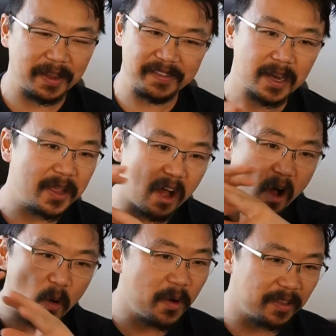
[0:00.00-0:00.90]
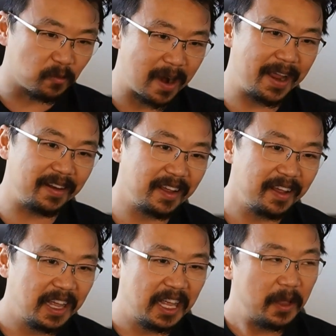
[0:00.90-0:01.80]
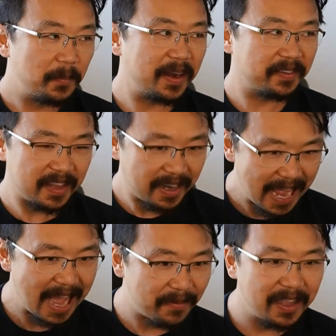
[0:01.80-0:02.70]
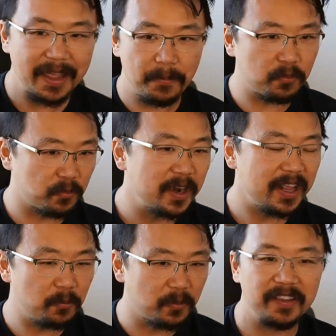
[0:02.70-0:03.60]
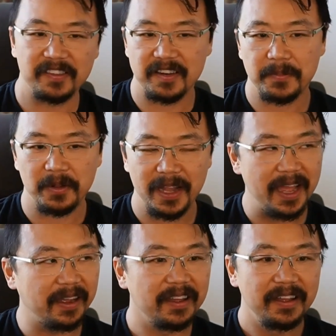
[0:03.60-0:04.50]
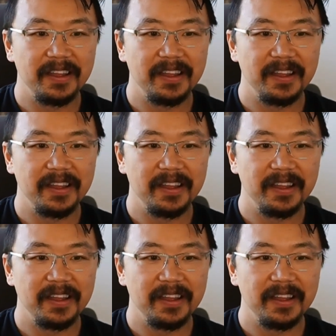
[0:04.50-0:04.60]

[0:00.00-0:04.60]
It's not gonna be always right, but it's like having a pretty reasonable like